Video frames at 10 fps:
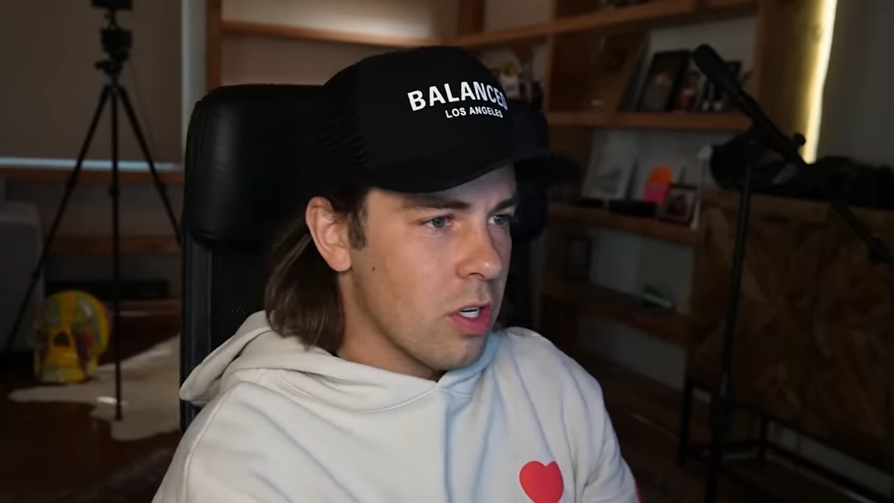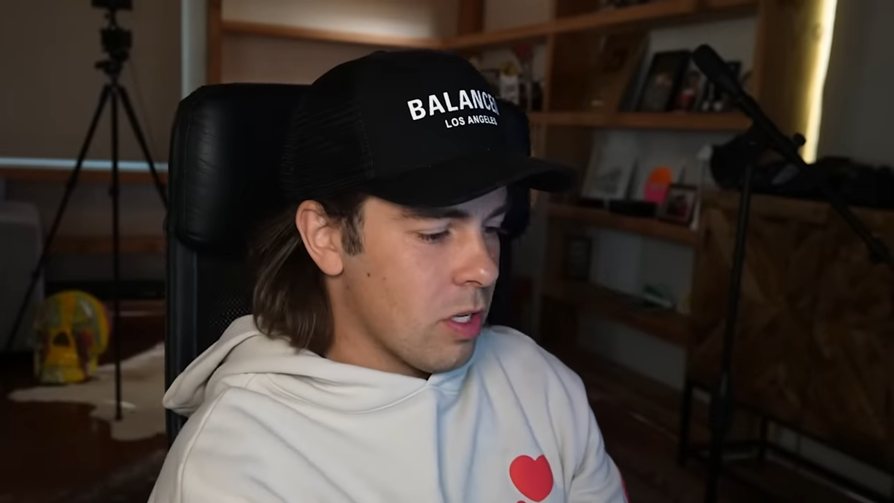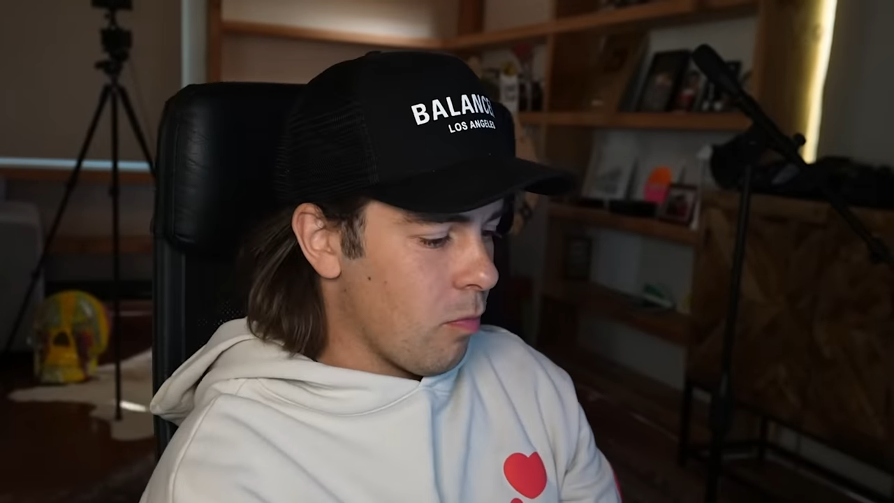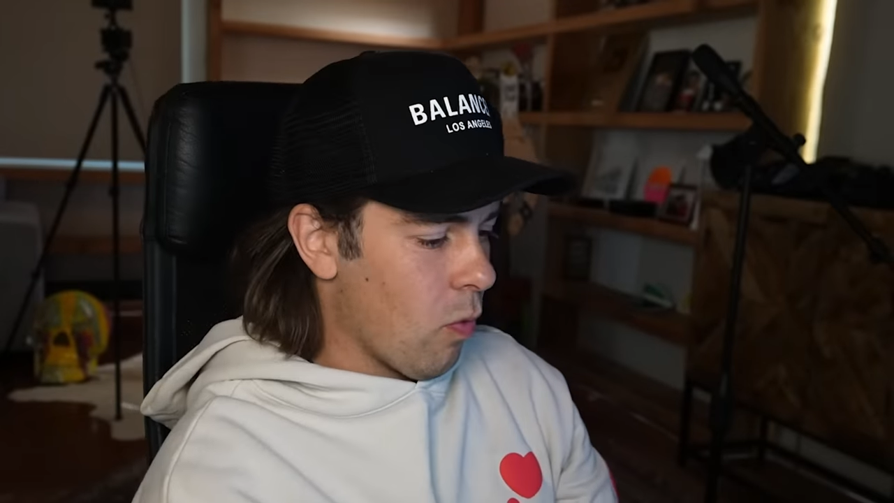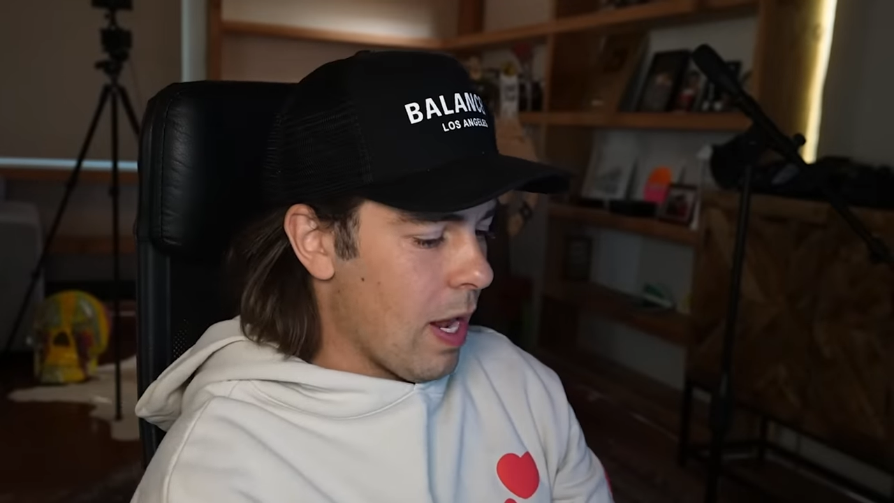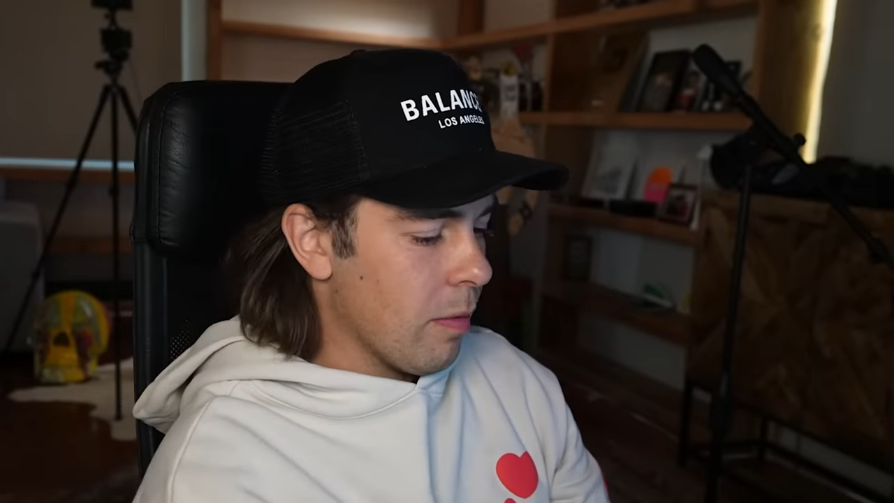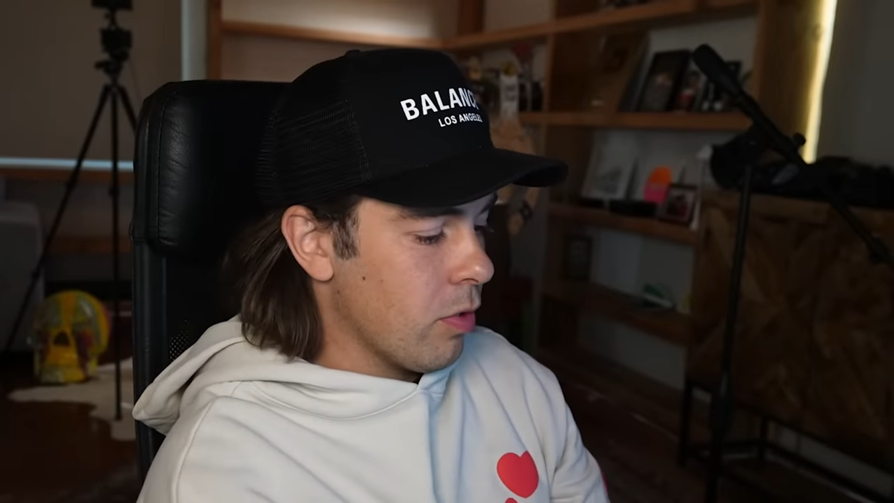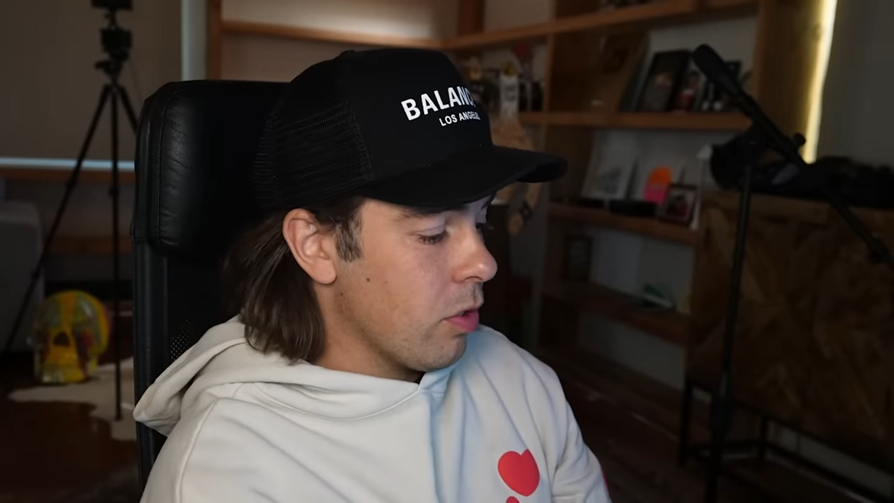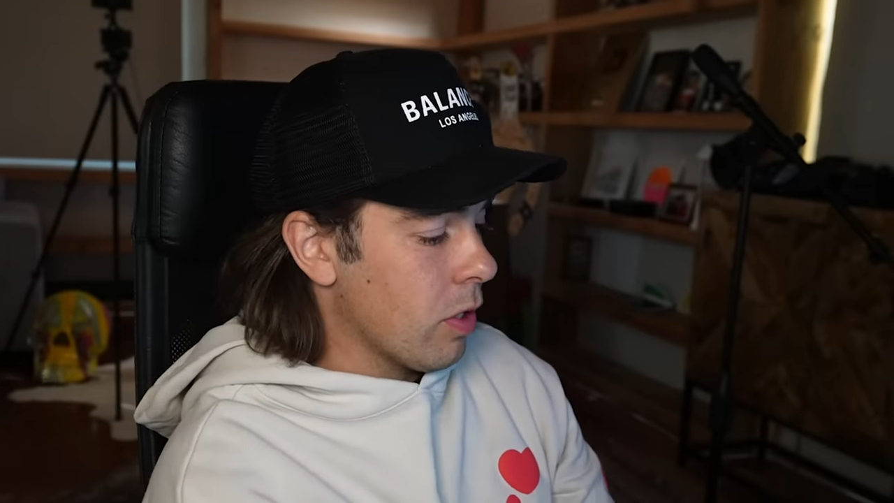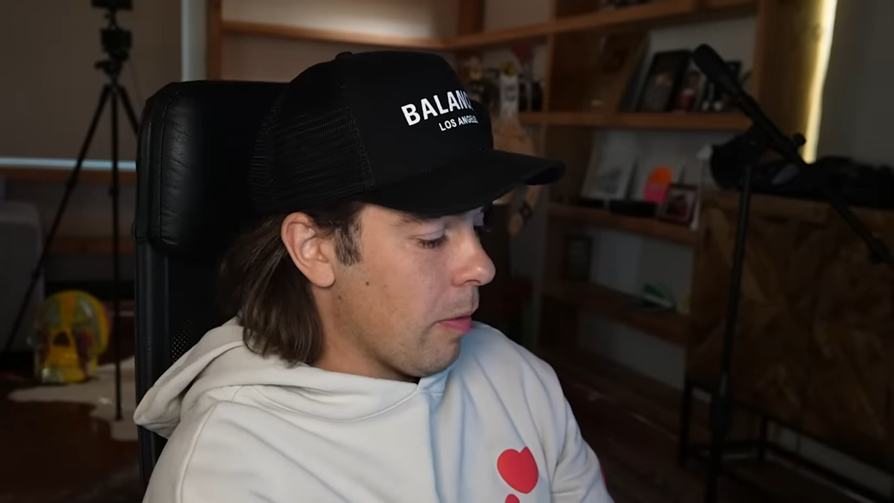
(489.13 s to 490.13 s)
just some random
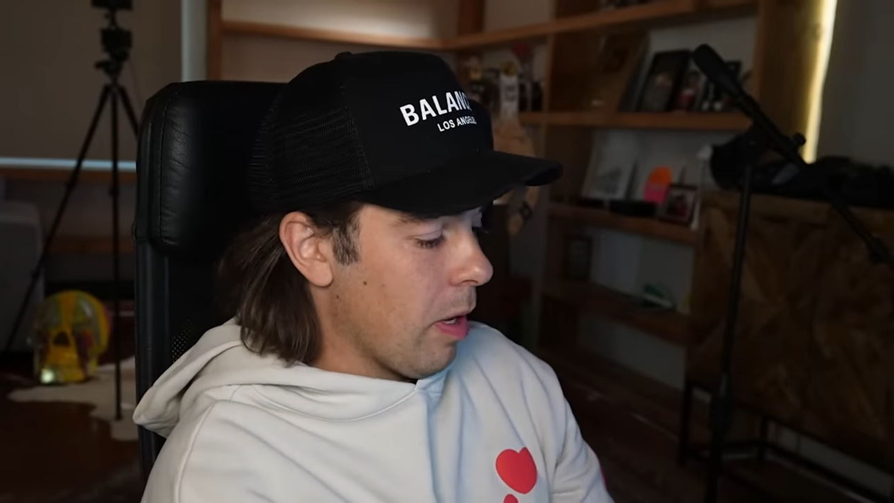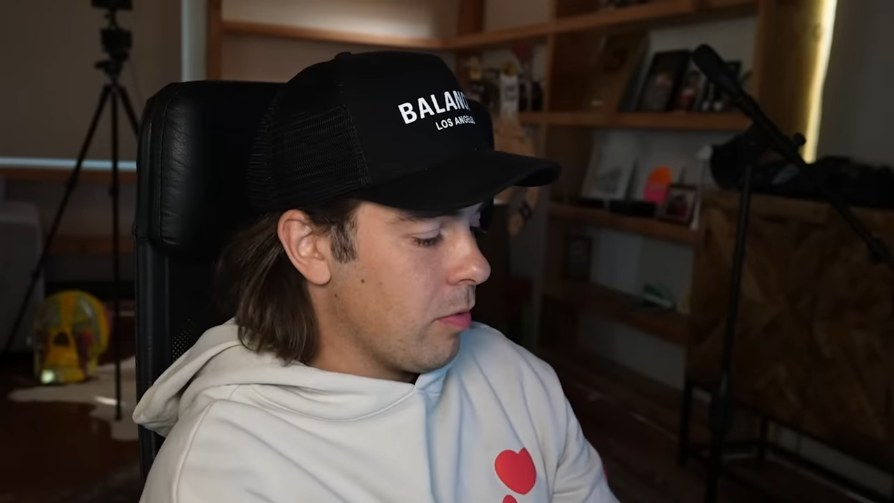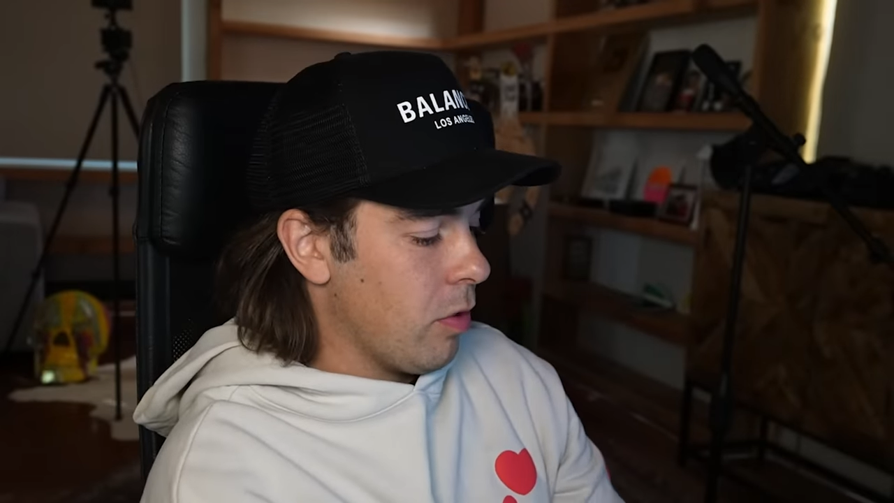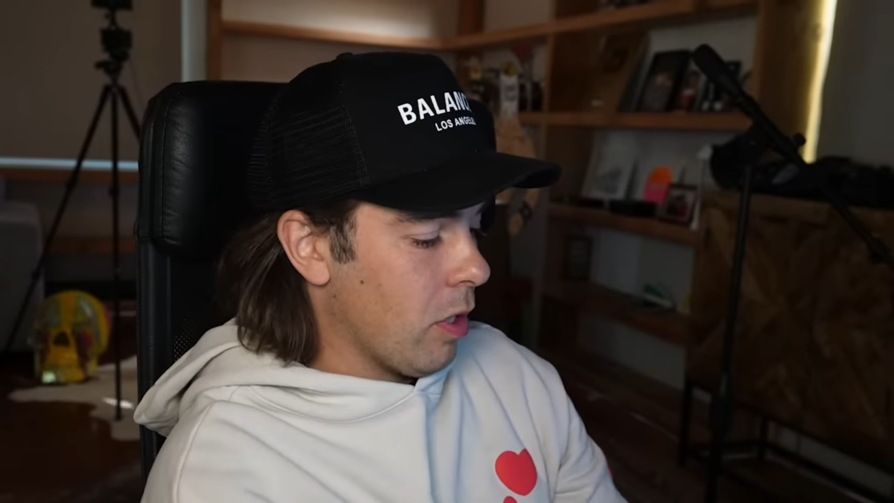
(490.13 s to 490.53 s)
dude coming up to